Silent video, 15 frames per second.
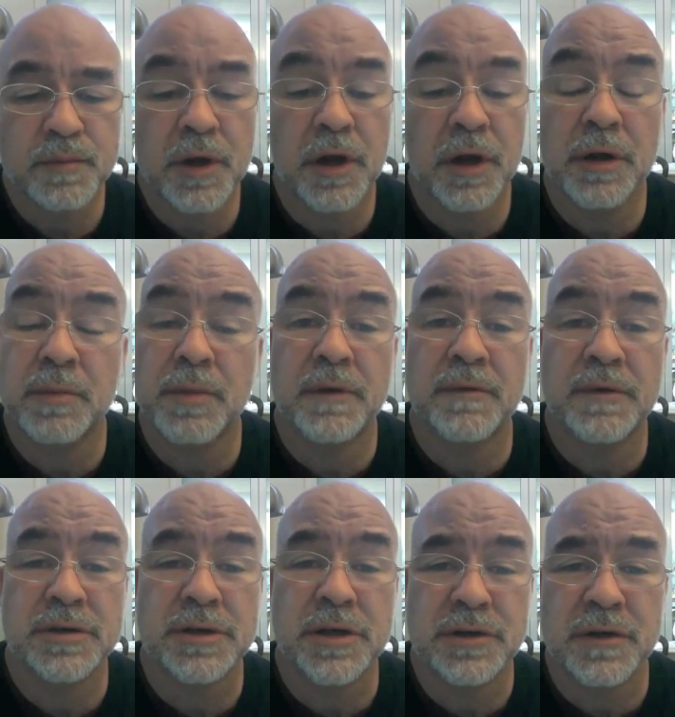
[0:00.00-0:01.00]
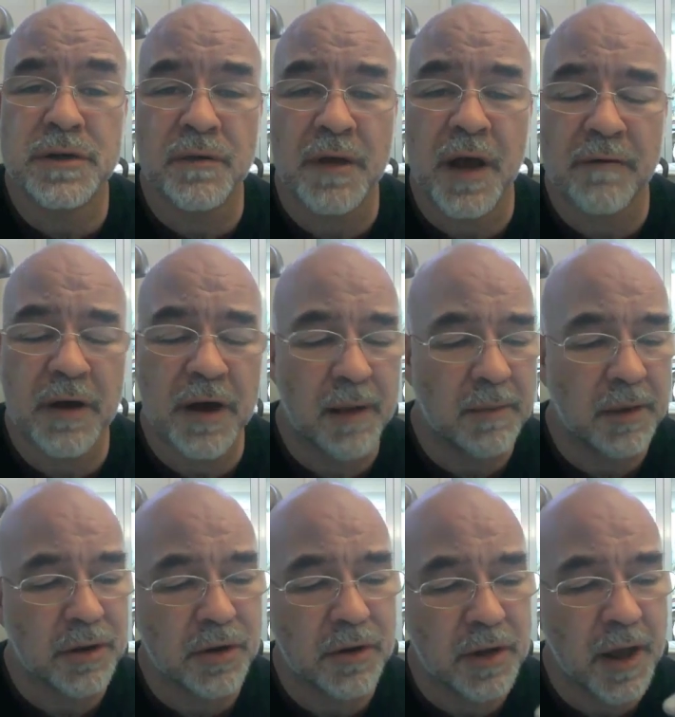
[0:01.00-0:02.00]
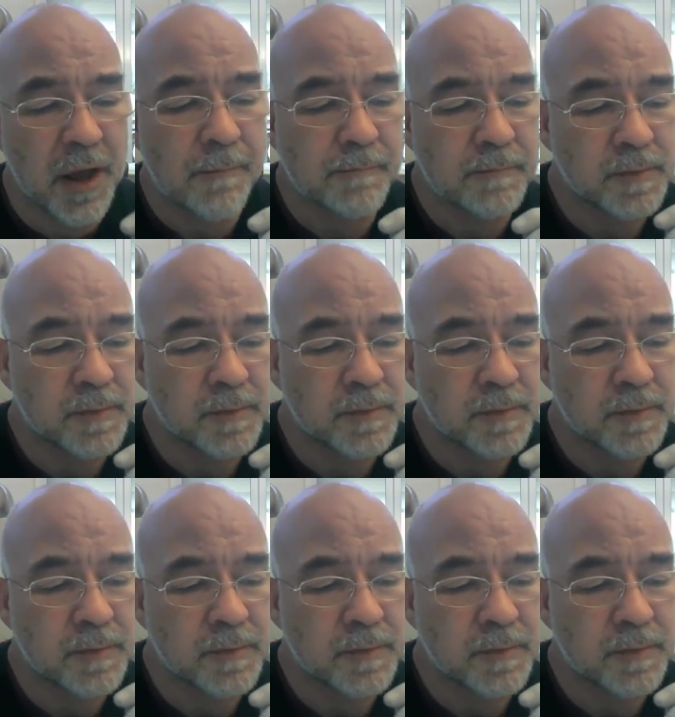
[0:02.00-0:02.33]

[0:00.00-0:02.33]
A little bit of a citrus flavor coming through there.